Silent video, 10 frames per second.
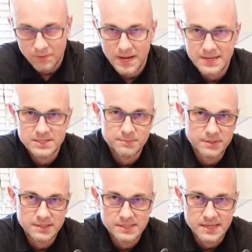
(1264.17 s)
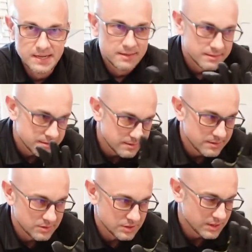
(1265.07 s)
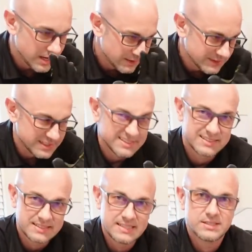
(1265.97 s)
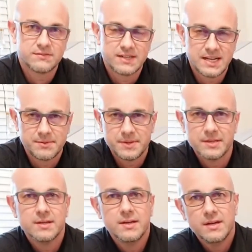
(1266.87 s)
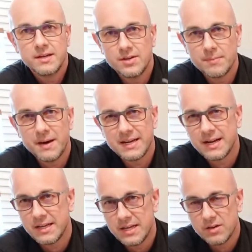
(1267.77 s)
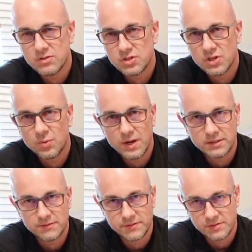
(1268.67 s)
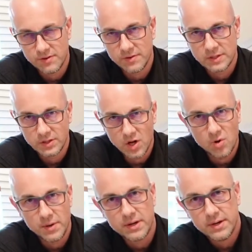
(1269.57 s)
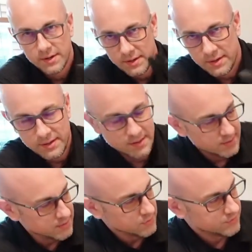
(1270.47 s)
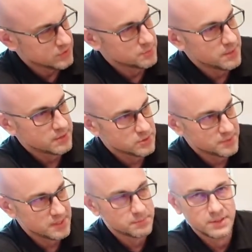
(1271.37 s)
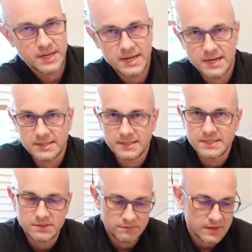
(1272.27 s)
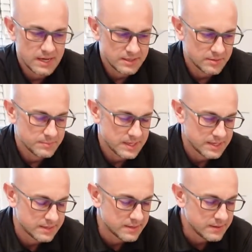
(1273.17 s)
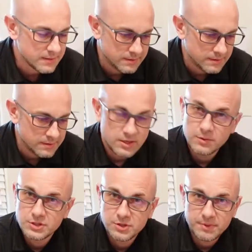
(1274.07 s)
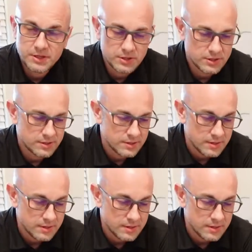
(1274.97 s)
has to be set, you know, to kind of like a decent volume. I mean, you know, you might not hear it so well if it's very low, but you know, if the speaker's being played at a decent volume, then, you know, it should be good.